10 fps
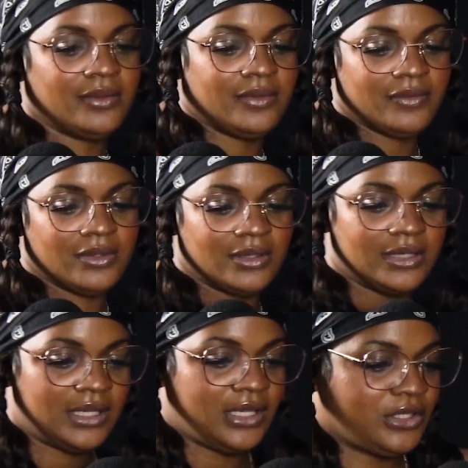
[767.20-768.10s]

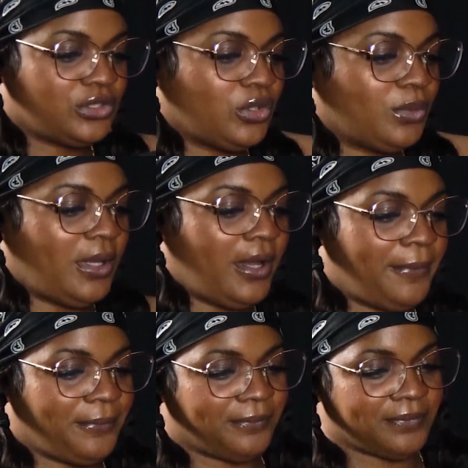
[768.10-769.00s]
Definitely. So,
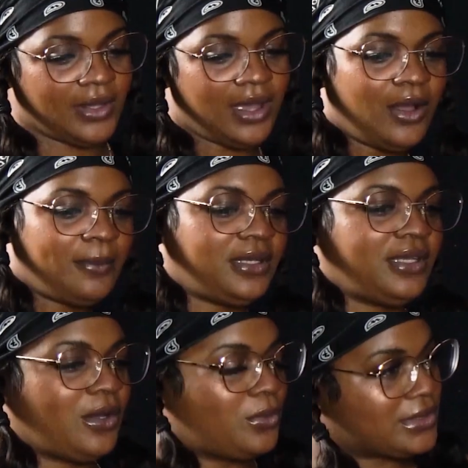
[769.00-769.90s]
how
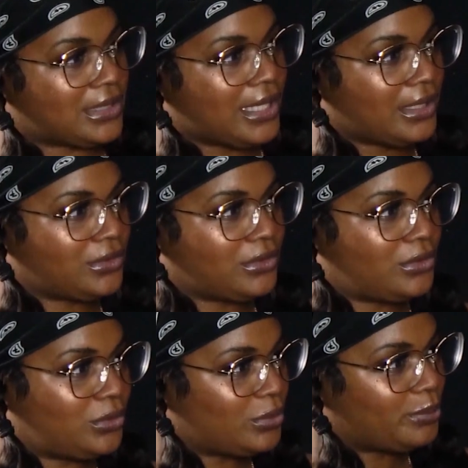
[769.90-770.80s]
many hours like
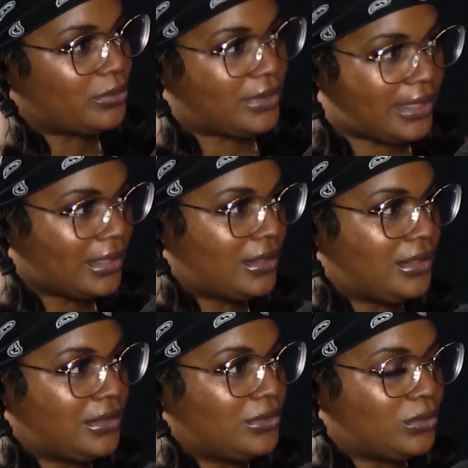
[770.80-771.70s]
do you put like
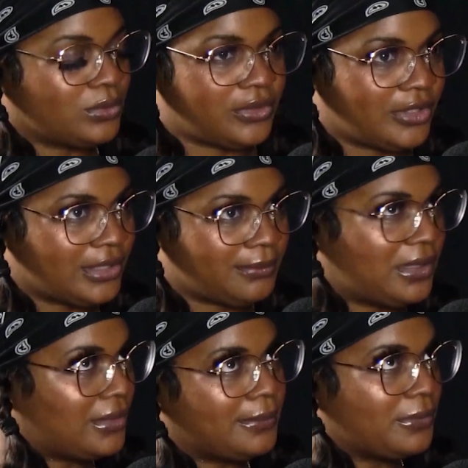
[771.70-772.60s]
into
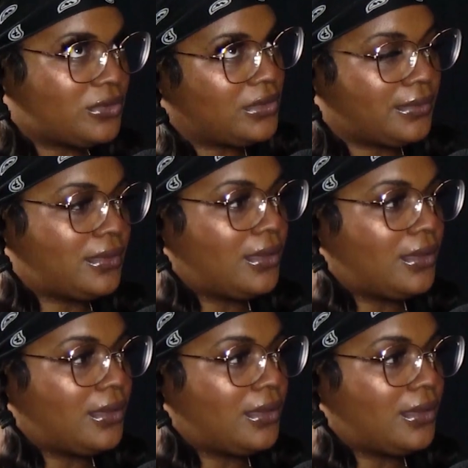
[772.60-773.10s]
making music?